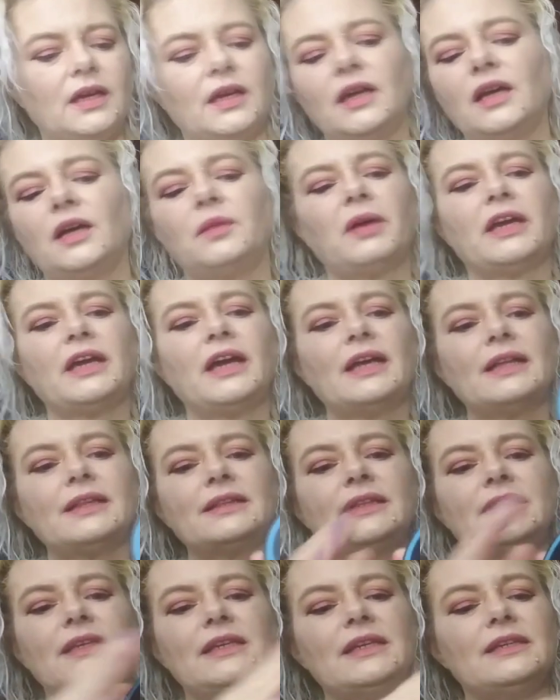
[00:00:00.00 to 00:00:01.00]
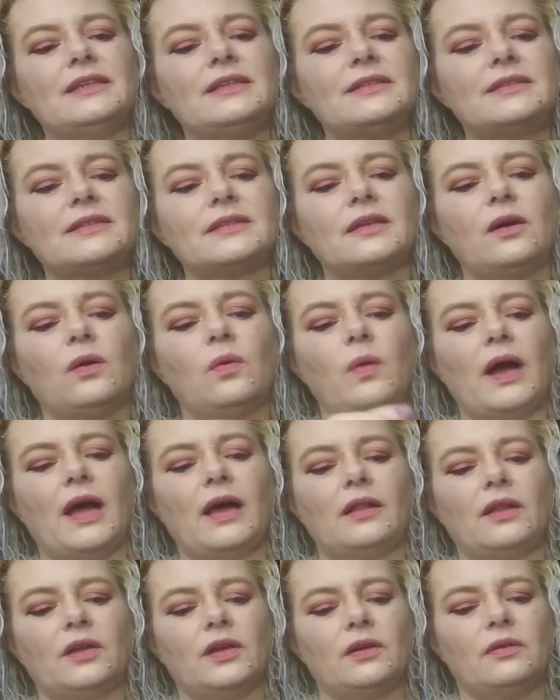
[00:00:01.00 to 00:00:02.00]
Um, I got these a
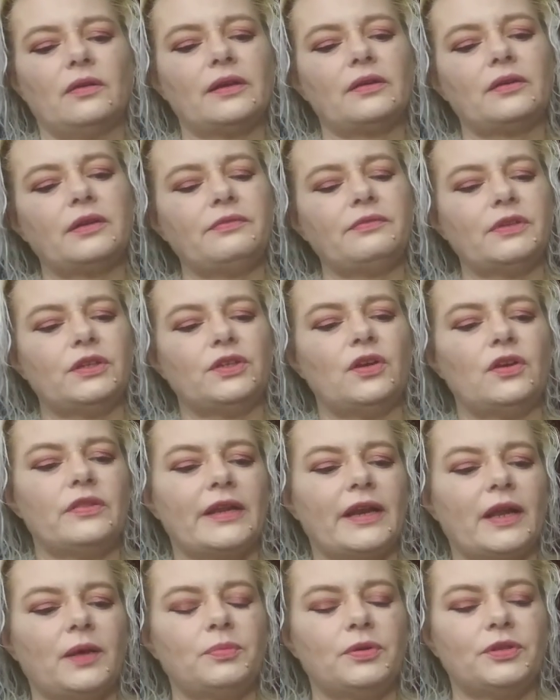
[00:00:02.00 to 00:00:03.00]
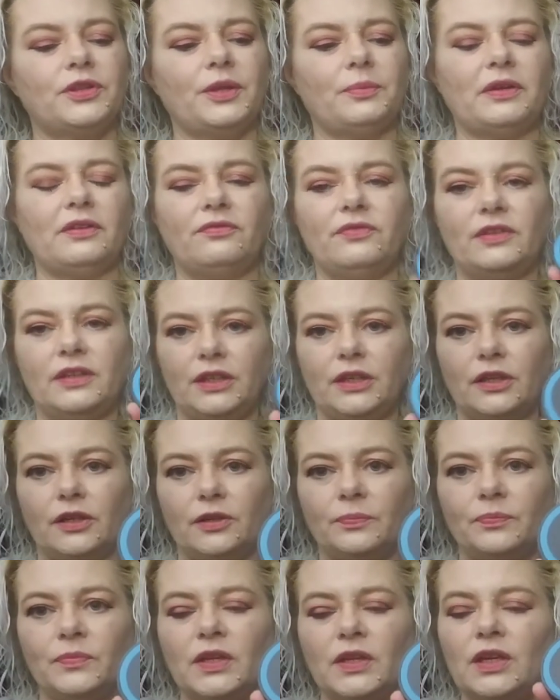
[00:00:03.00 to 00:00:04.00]
while ago. I don't even know that I put them in a
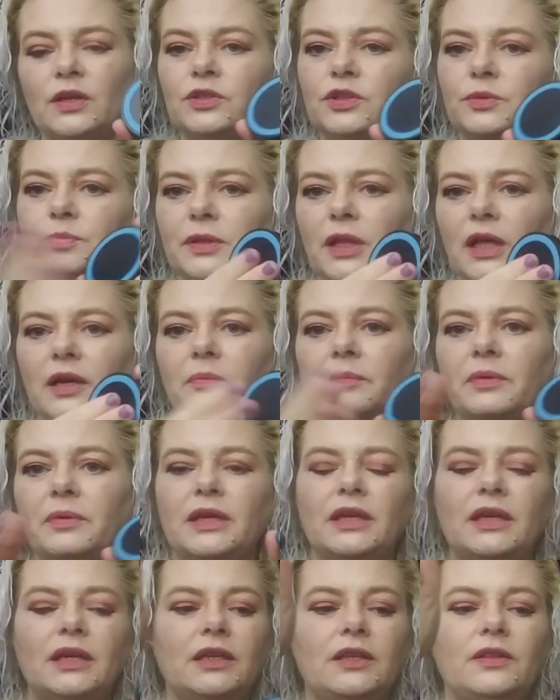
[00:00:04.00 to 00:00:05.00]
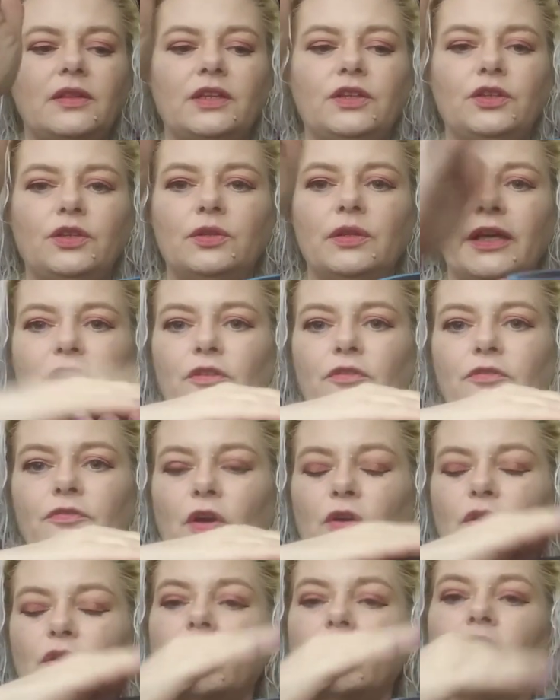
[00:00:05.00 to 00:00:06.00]
video. You plug them in and then you lay your
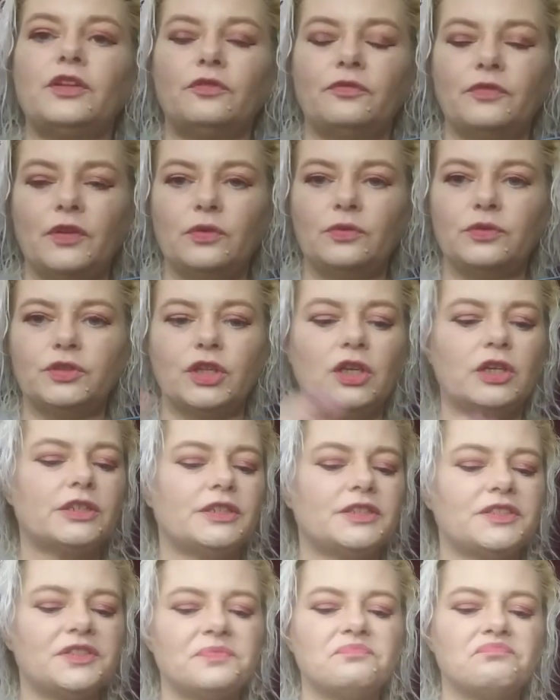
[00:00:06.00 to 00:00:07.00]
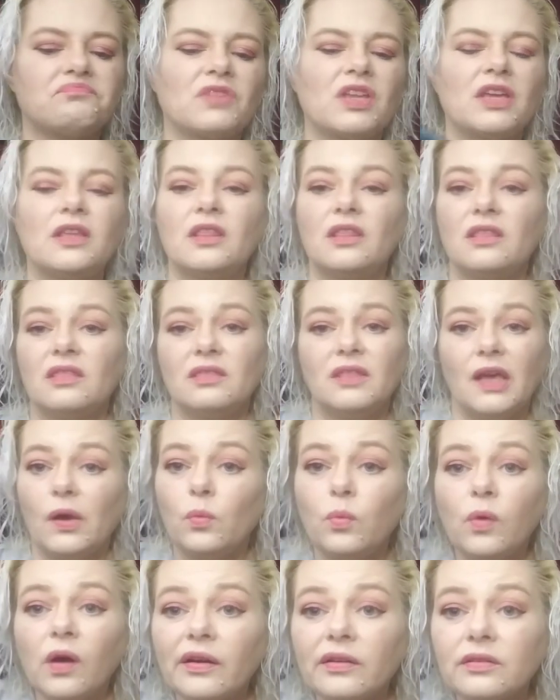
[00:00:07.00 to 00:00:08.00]
phone on and the phone charges.
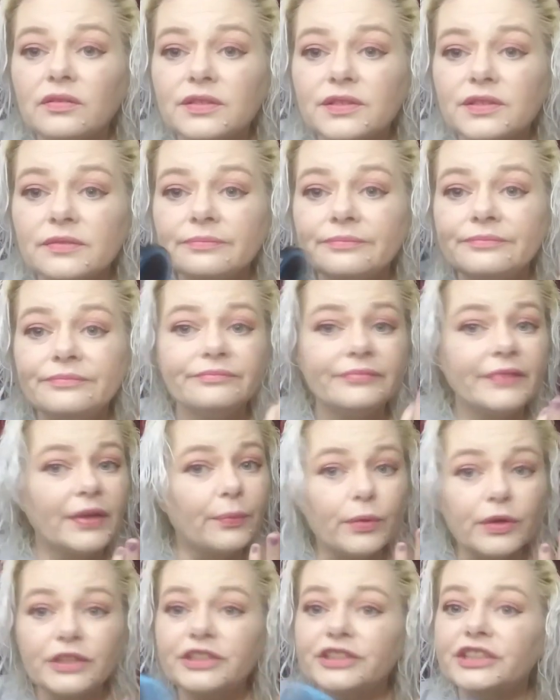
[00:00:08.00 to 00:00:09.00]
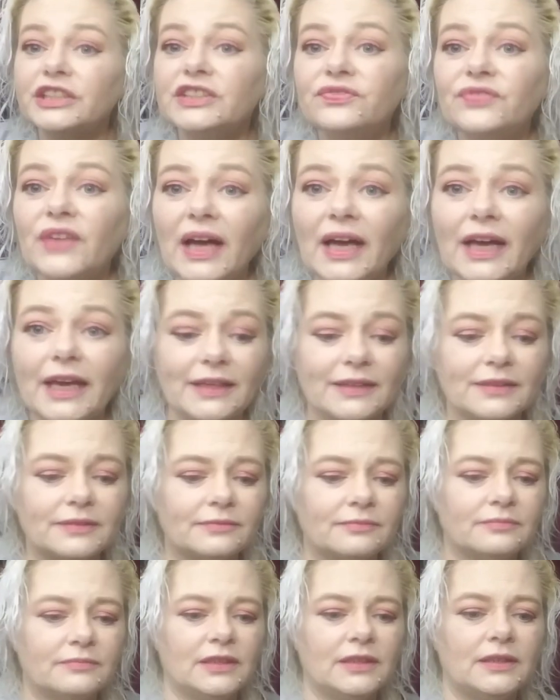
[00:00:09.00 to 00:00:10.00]
It works. It works just
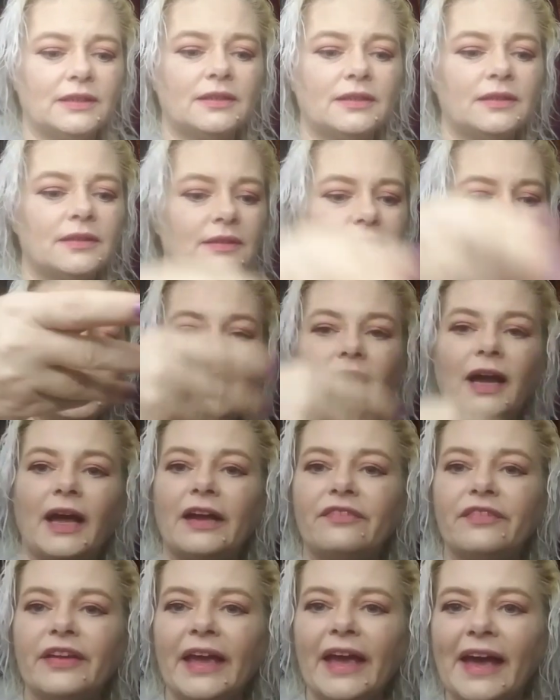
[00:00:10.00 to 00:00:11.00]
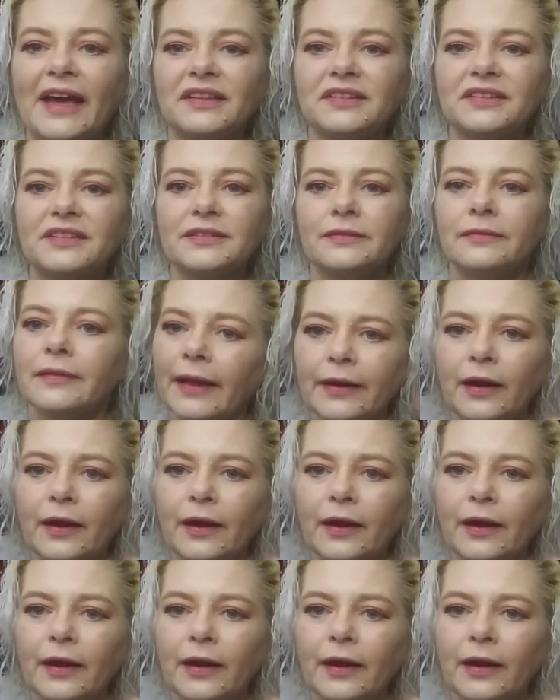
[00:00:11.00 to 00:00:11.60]
fine. I have cats.